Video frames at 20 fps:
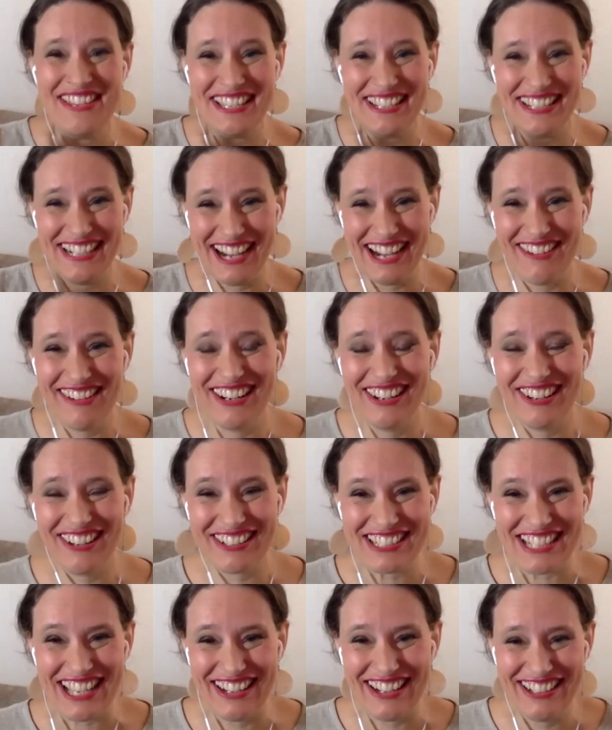here in our
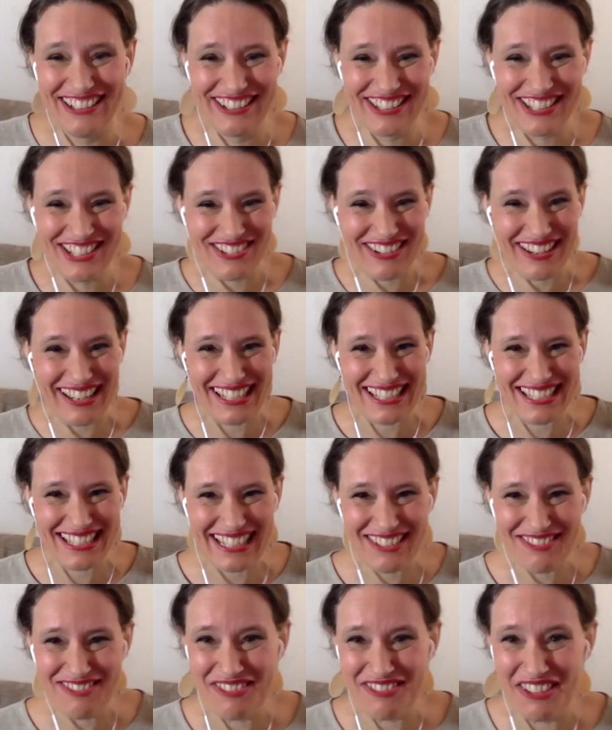lockdown in Australia. It's
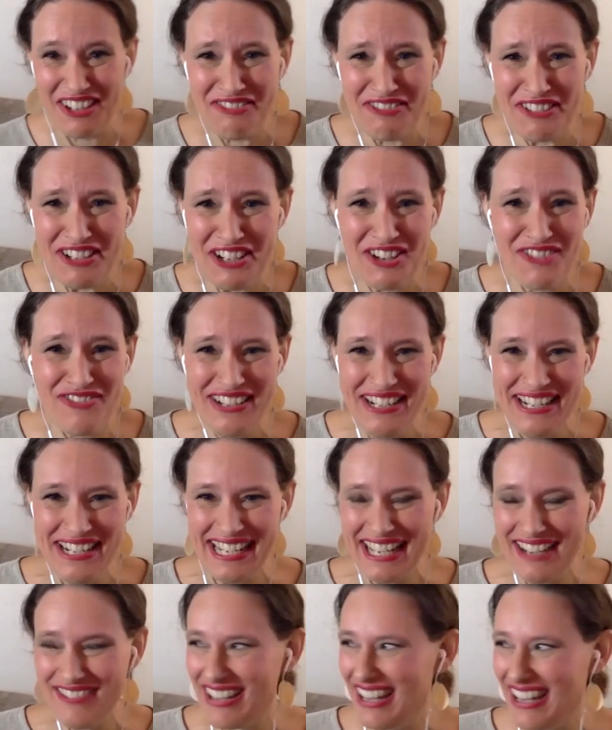like, what? We're opening
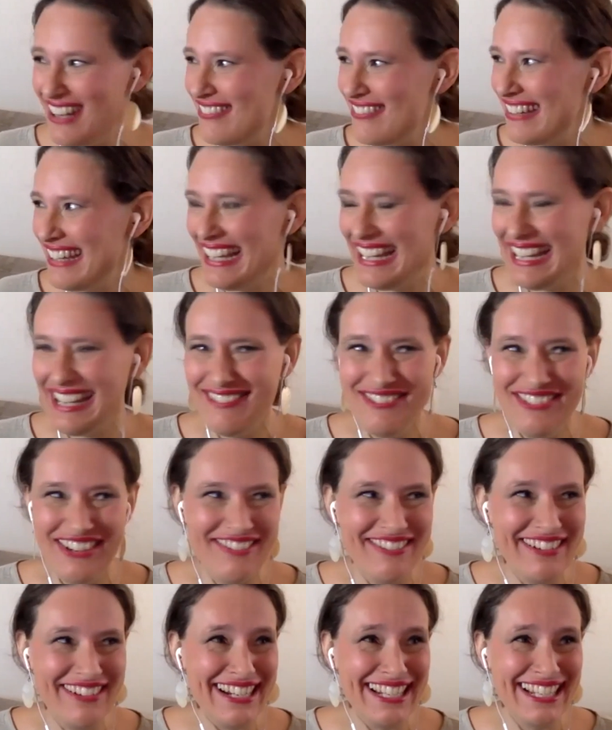it up. Hey, I'm
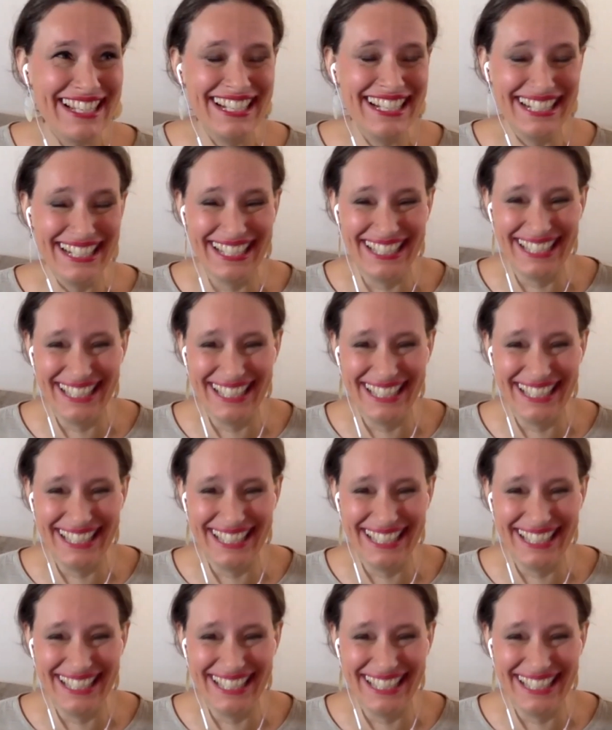not ready.